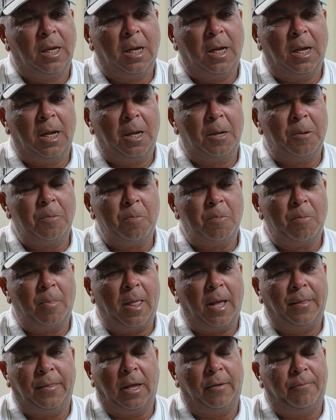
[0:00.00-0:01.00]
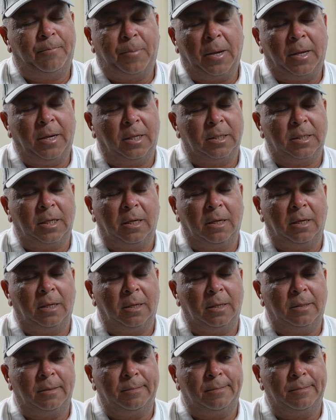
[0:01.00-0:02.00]
And they've paid us
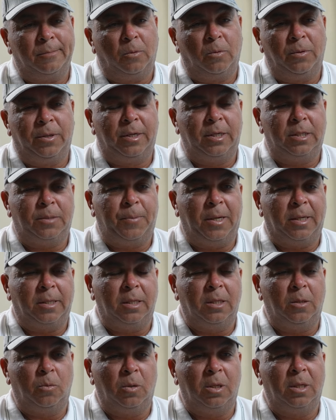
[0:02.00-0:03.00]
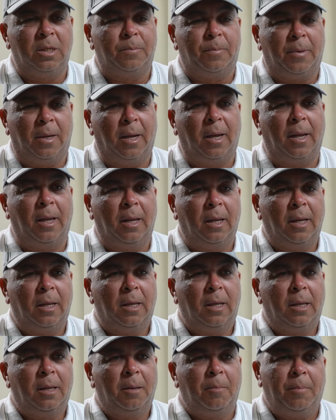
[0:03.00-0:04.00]
all the respect in the world by
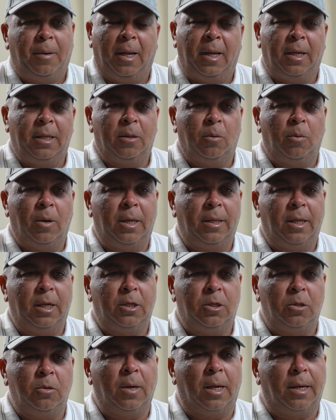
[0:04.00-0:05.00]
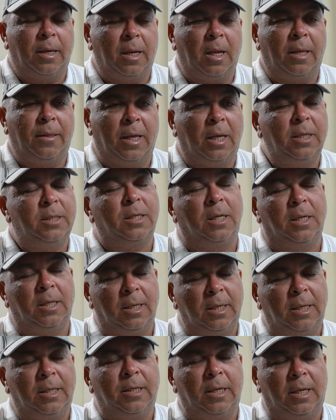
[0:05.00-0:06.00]
playing the way they do, and they're
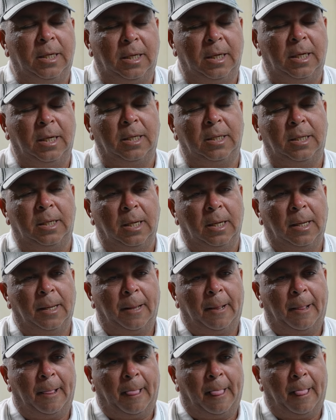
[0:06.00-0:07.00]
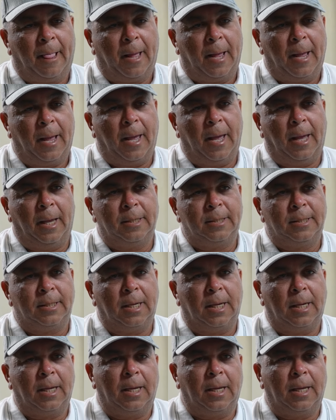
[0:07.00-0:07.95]
certainly treating it as